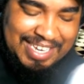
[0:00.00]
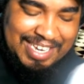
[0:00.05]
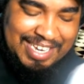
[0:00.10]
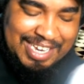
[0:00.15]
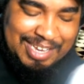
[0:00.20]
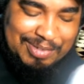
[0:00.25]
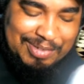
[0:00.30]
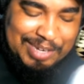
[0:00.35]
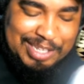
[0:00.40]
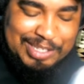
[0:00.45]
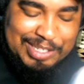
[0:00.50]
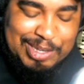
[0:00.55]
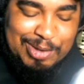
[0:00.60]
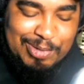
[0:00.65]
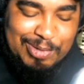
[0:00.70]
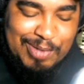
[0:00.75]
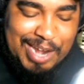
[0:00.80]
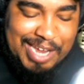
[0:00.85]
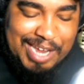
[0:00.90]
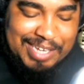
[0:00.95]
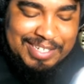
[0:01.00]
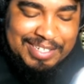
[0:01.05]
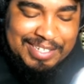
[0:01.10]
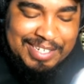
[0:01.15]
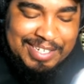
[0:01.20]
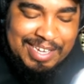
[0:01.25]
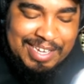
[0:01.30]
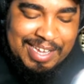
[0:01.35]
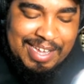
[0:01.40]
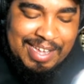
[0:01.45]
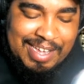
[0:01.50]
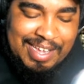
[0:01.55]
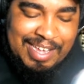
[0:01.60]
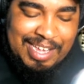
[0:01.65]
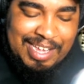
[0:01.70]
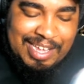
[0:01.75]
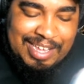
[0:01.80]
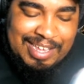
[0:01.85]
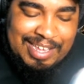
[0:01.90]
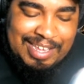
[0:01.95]
What he told Rex?
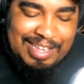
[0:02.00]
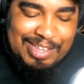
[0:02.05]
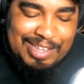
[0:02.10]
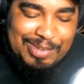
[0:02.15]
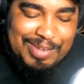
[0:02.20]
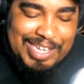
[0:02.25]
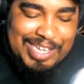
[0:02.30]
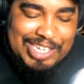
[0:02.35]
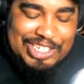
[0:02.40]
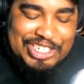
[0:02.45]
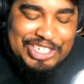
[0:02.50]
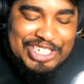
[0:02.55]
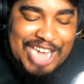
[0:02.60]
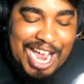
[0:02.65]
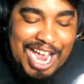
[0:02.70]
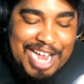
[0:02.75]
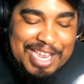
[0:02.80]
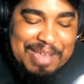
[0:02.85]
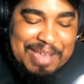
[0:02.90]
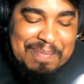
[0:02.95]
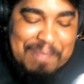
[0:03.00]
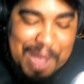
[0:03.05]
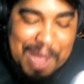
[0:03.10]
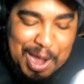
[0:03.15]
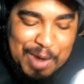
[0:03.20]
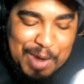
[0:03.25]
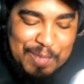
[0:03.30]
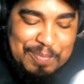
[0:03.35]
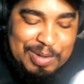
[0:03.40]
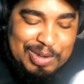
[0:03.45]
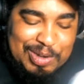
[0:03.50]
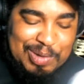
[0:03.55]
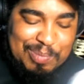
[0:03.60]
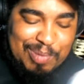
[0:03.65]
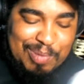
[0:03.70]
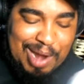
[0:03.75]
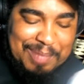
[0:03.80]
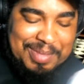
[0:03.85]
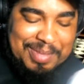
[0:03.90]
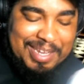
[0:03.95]
You get shot in your mouth, but you
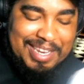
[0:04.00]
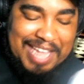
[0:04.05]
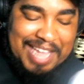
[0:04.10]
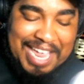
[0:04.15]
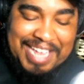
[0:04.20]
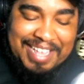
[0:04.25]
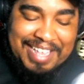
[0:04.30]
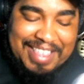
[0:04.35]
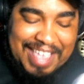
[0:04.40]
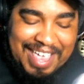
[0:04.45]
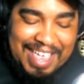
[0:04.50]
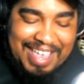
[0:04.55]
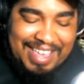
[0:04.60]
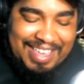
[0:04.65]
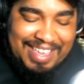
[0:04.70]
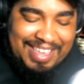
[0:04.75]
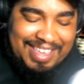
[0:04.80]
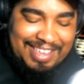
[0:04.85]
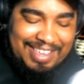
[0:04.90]
probably like that?